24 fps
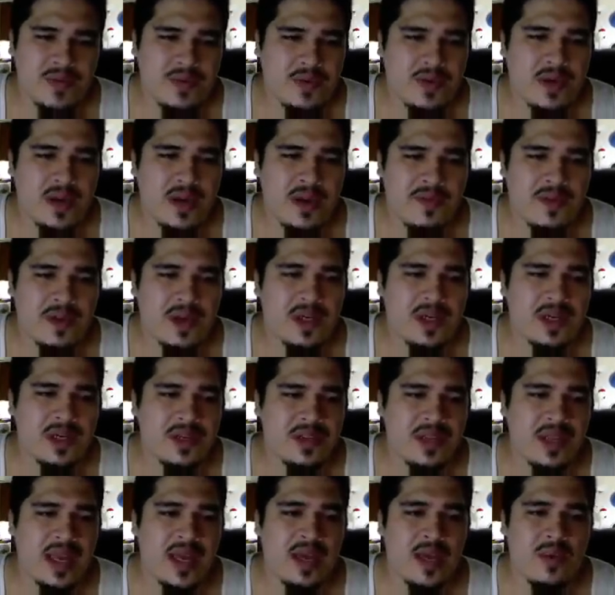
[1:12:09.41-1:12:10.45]
Now, if you're going to do
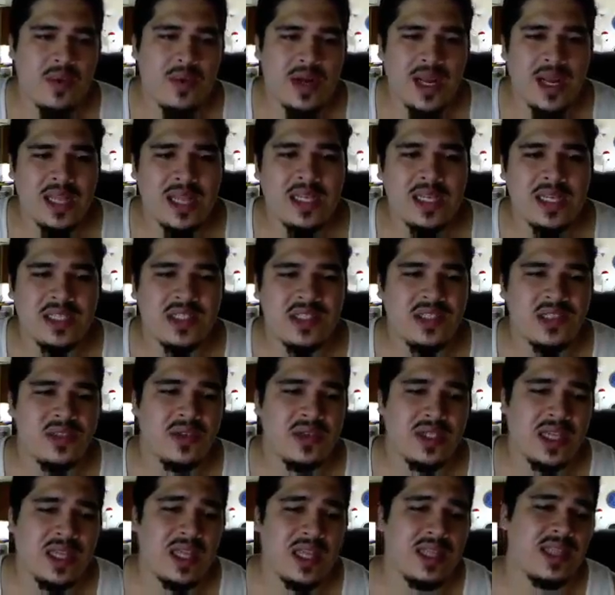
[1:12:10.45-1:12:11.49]
that, what I like to do is I
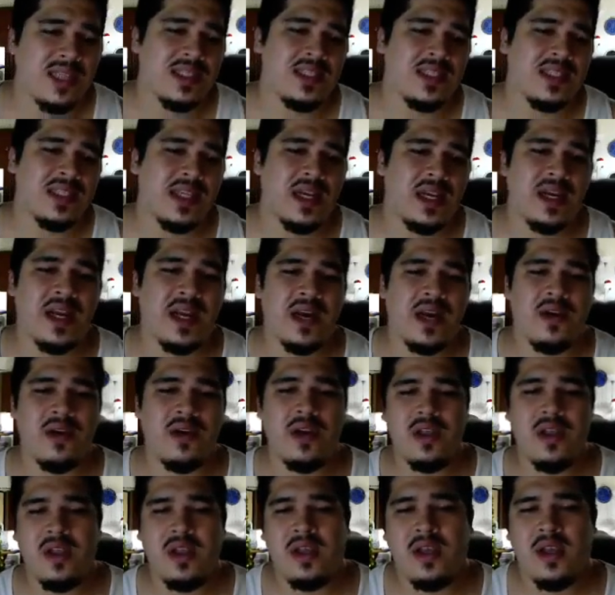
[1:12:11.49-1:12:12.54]
like to set it out
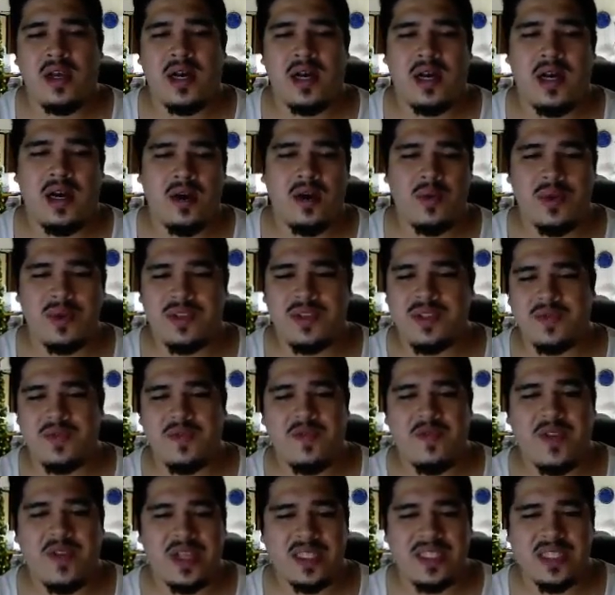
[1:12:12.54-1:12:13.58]
with some
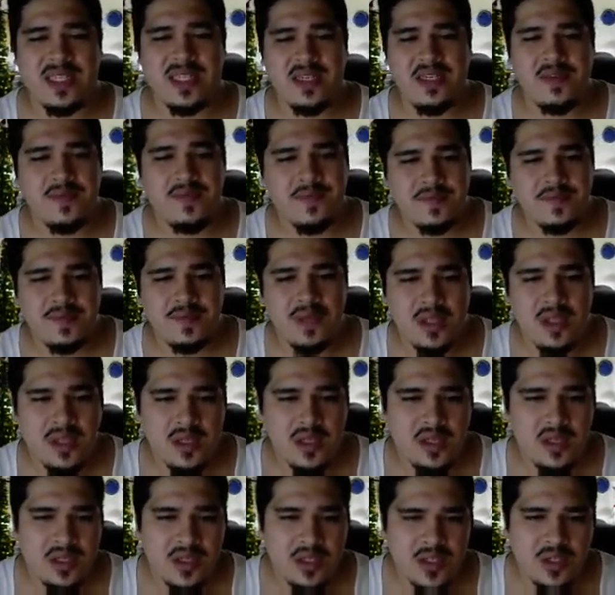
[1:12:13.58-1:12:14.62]
fencing.
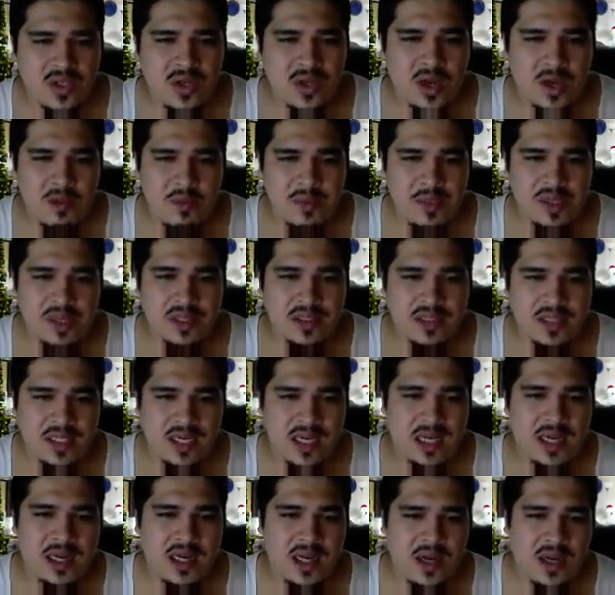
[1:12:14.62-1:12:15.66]
So I'll build
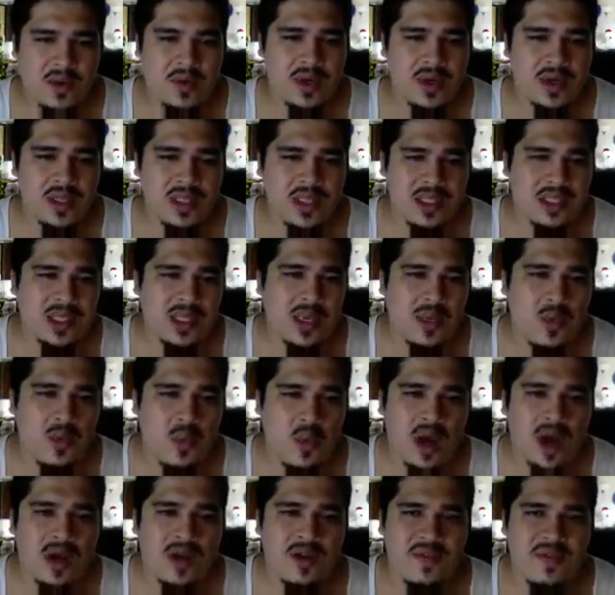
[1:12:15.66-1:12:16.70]
one of these like
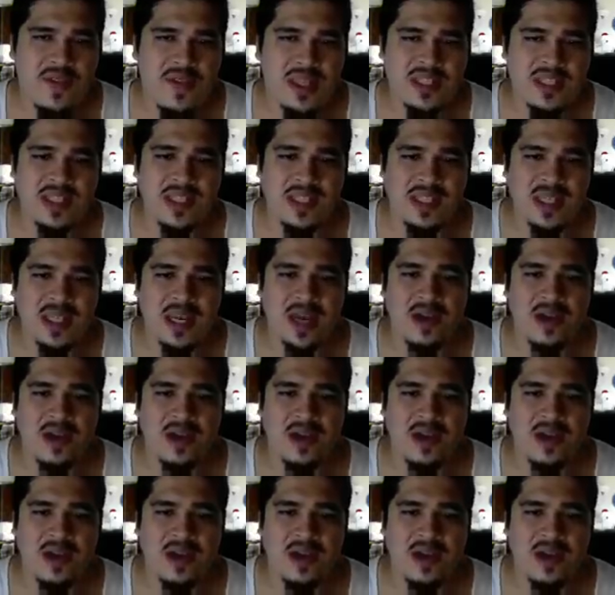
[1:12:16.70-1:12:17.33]
wire fences out.